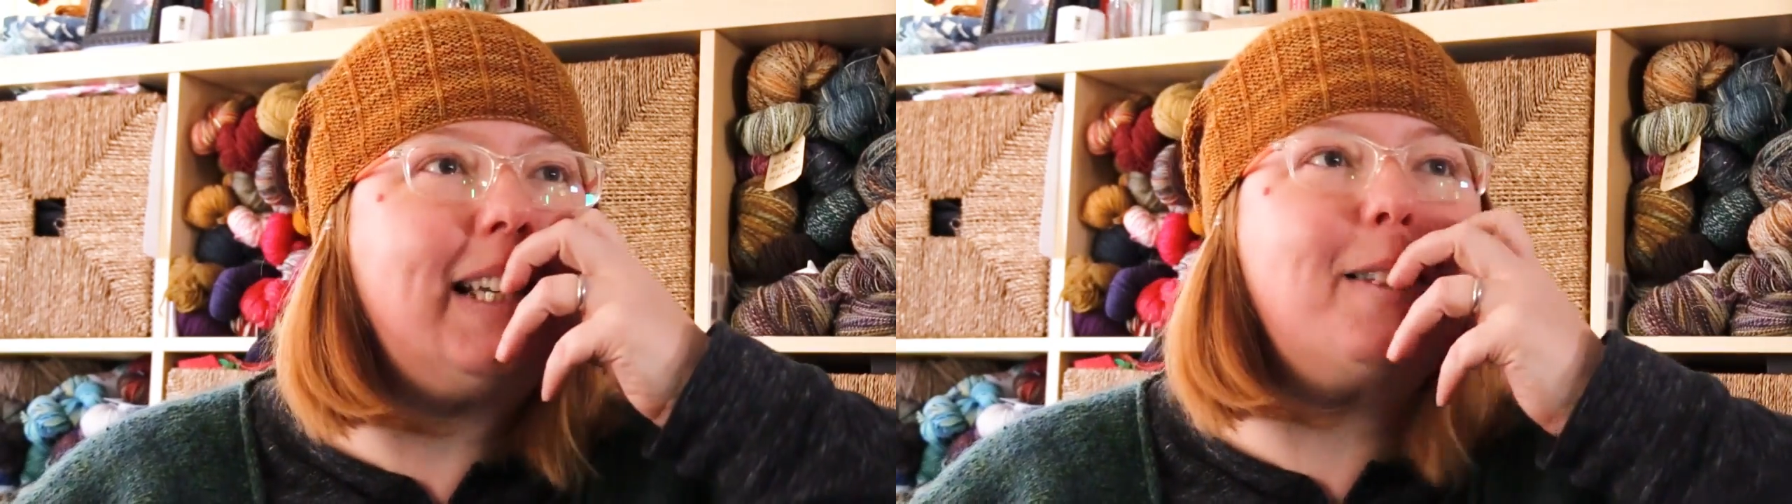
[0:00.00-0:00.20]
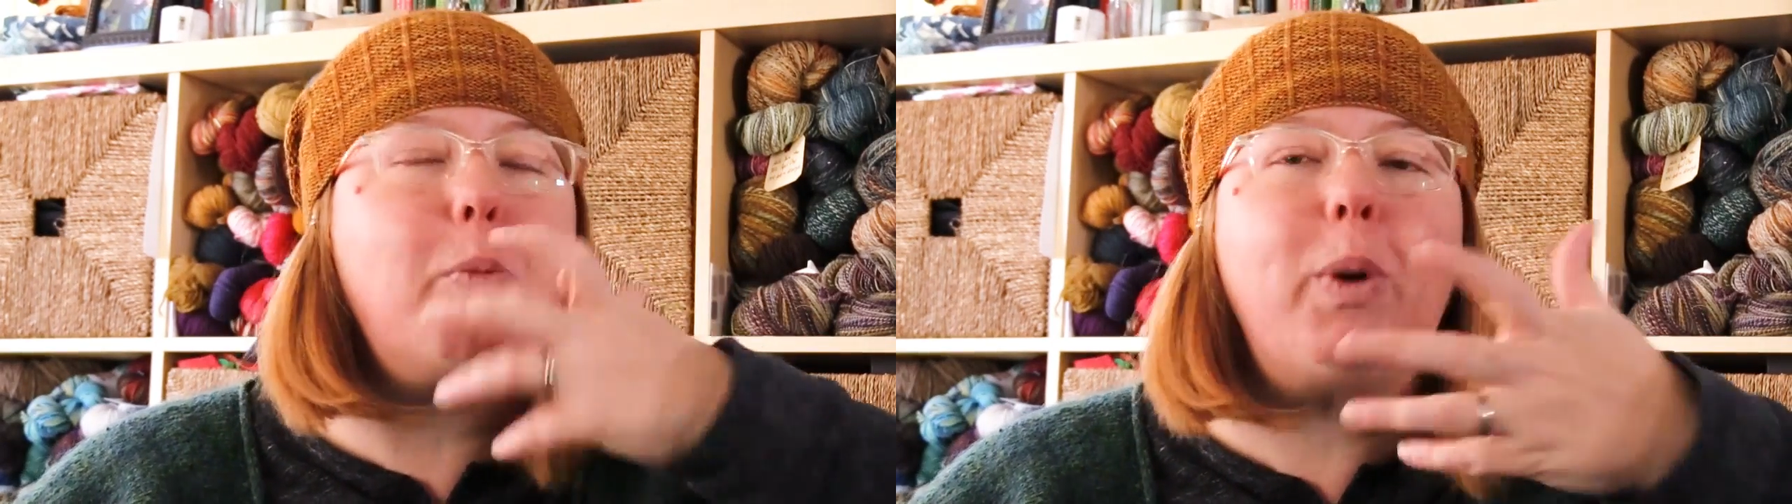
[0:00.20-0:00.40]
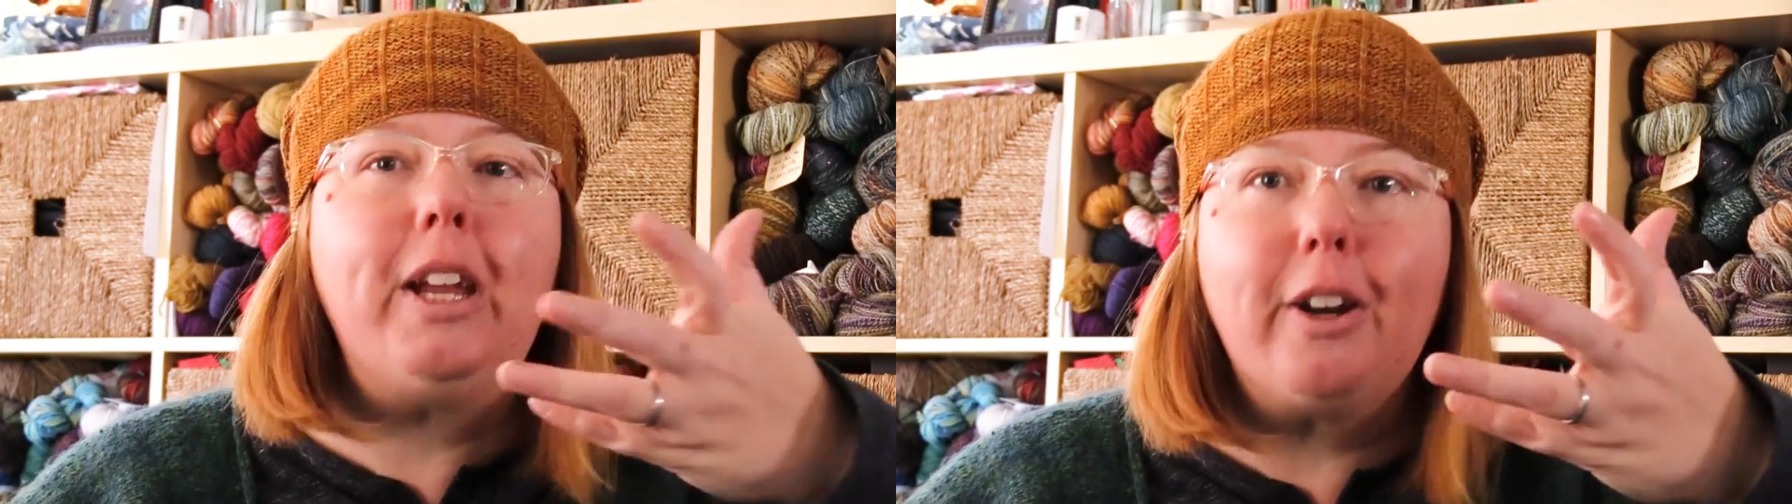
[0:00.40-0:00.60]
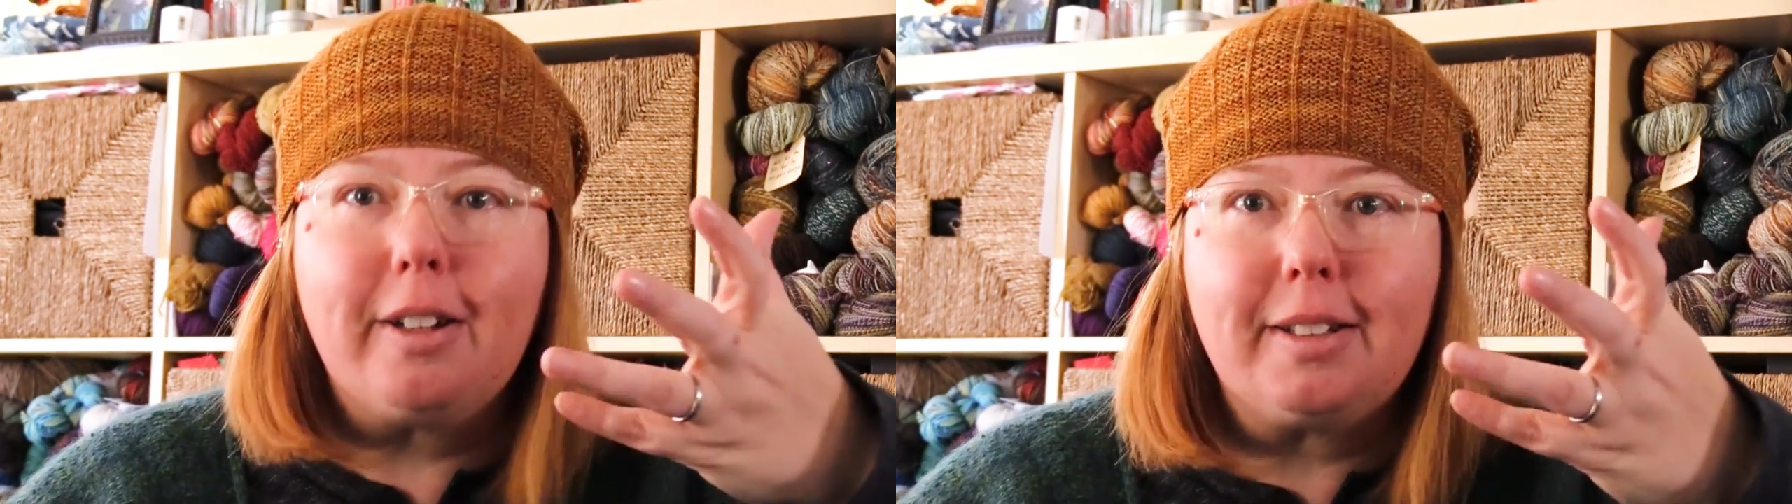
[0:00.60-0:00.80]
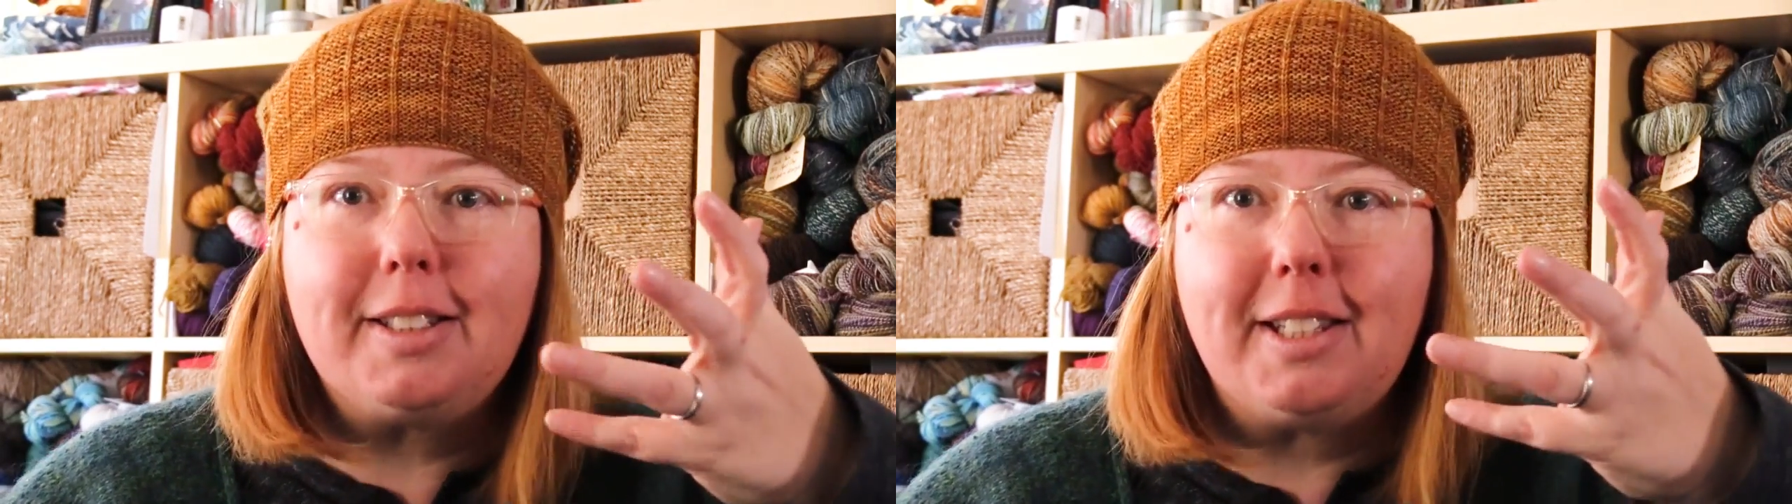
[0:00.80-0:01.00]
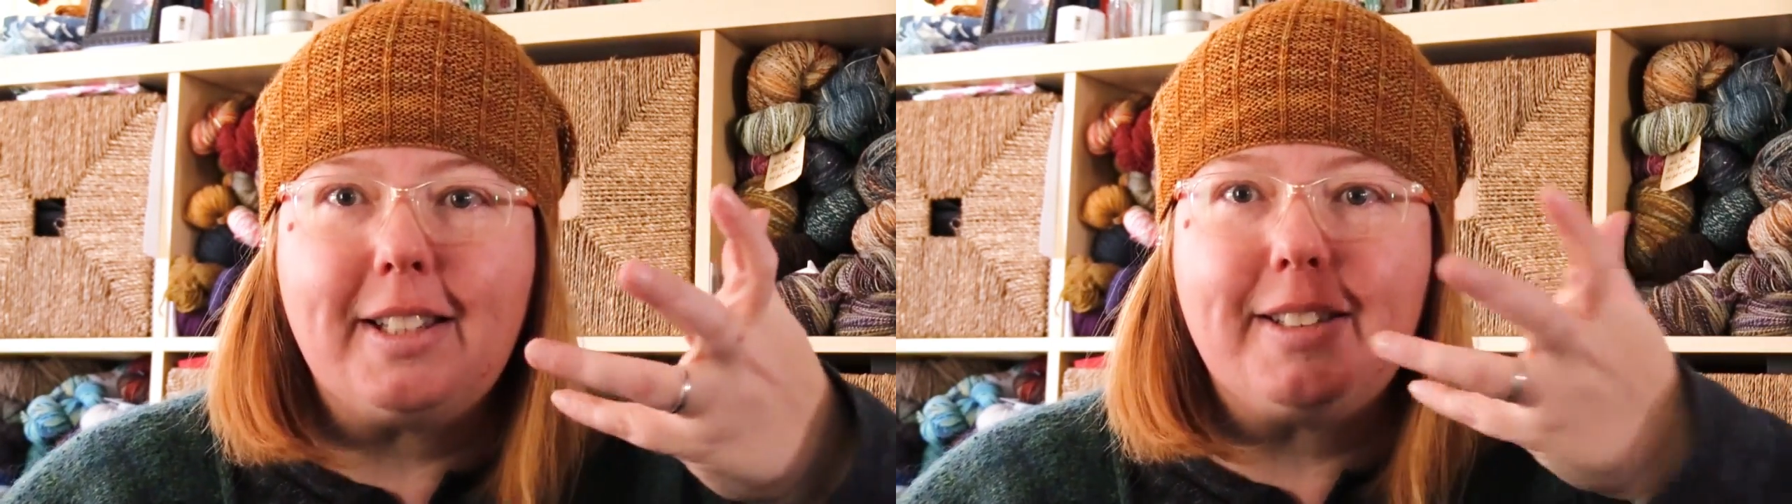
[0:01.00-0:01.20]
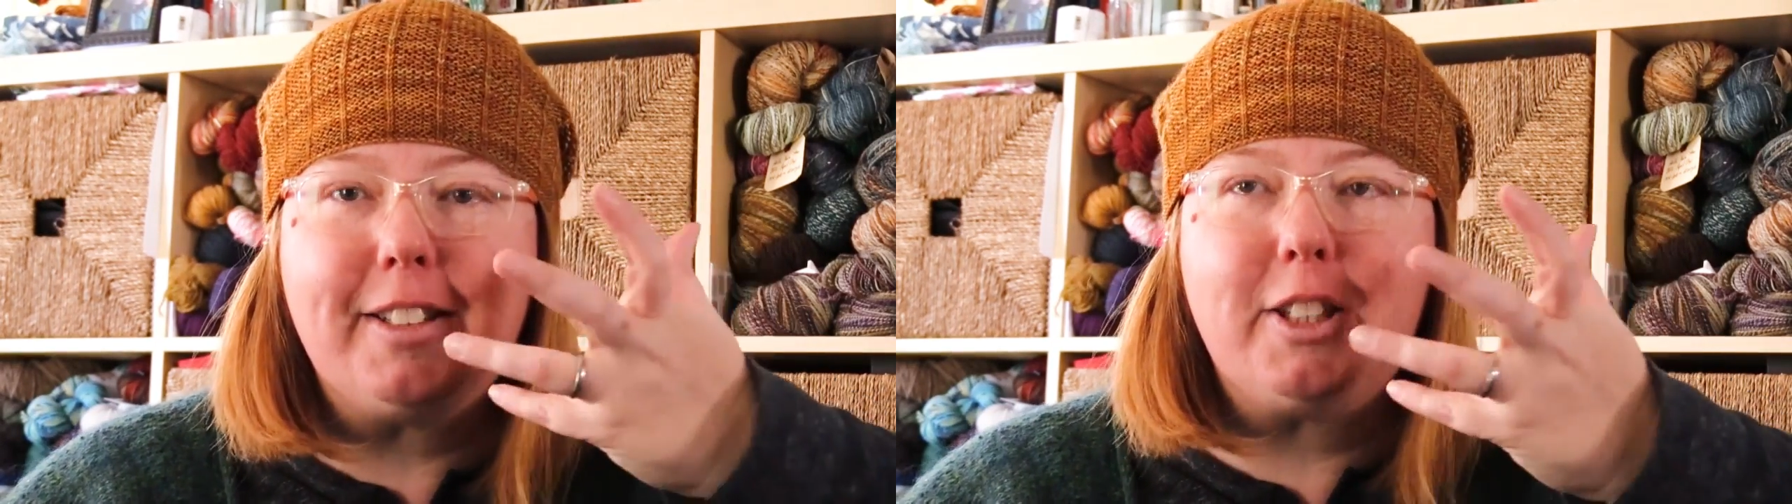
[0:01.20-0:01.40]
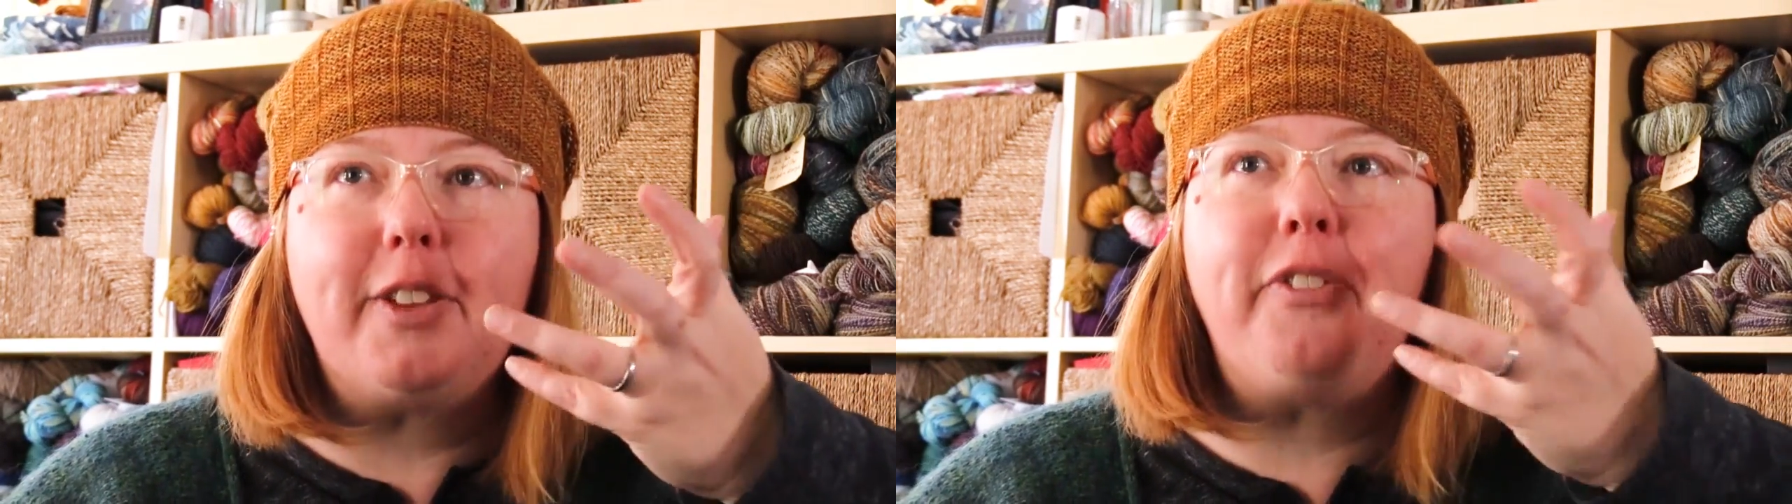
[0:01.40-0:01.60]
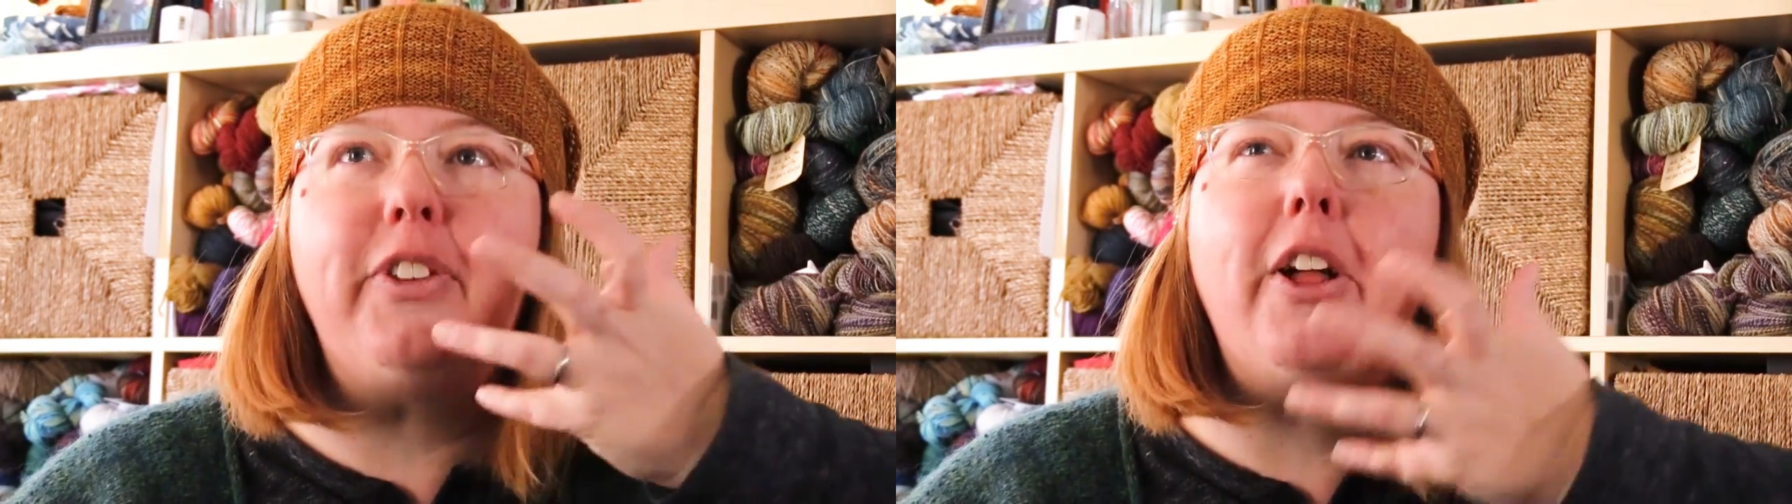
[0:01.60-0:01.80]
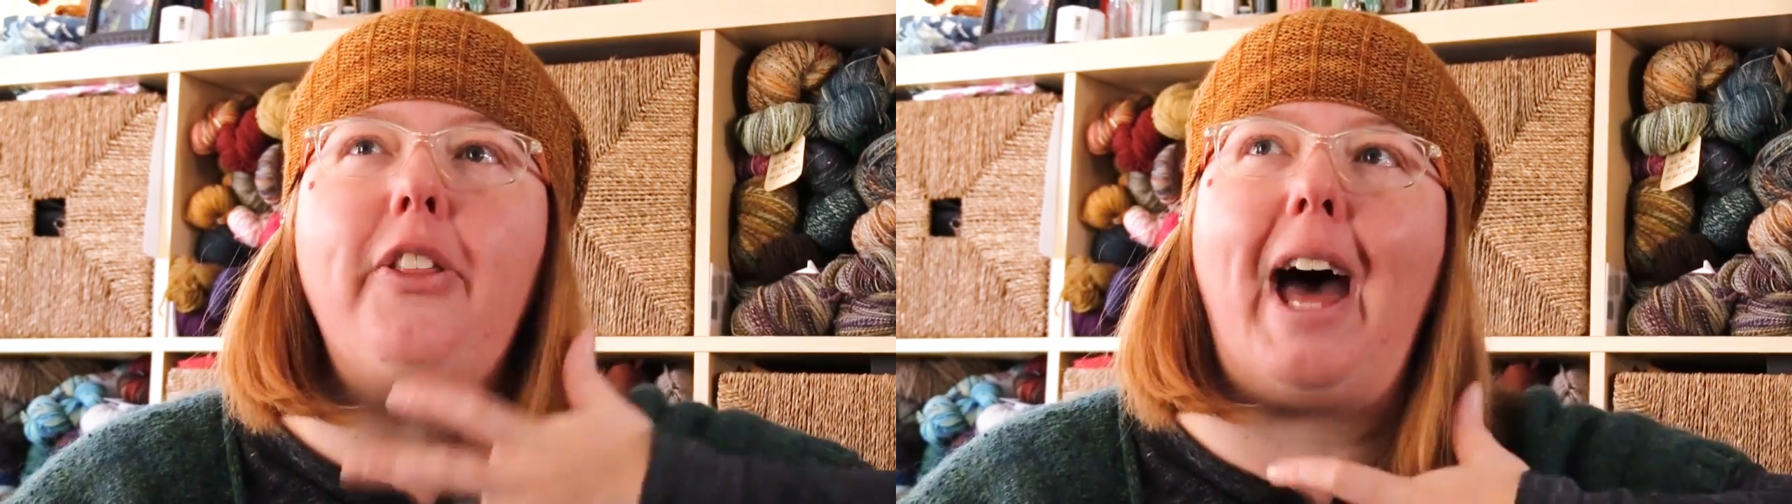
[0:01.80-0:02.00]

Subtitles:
it's weird to feel